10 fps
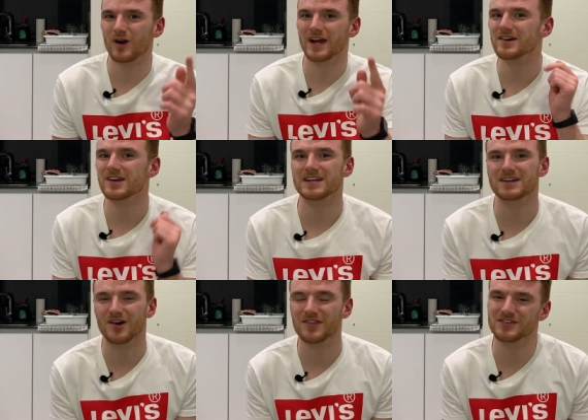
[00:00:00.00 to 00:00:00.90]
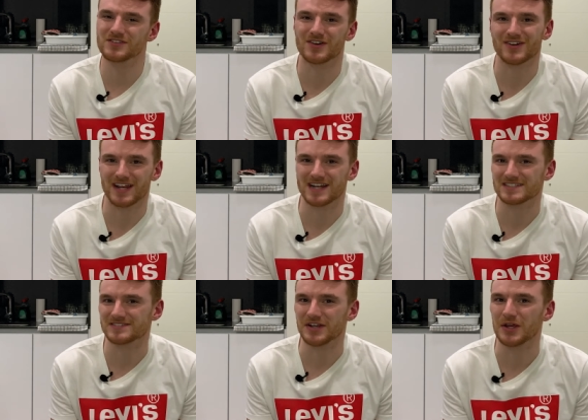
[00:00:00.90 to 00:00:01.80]
Why not click on the stock
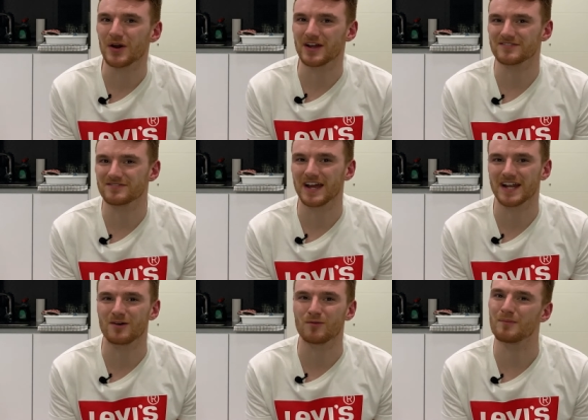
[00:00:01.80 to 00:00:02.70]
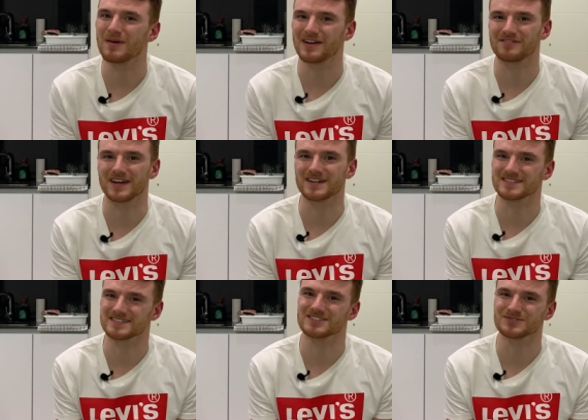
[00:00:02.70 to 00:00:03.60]
analysis video and find out what my final
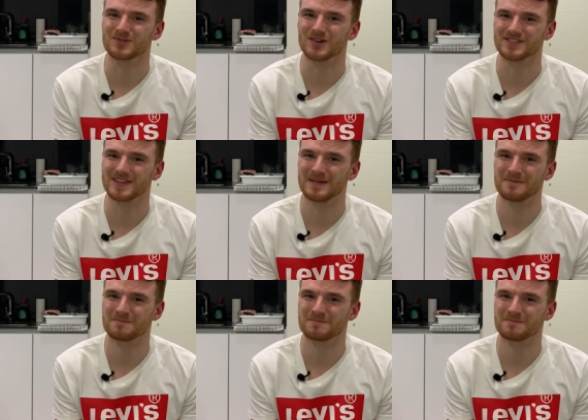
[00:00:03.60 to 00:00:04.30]
decision was there.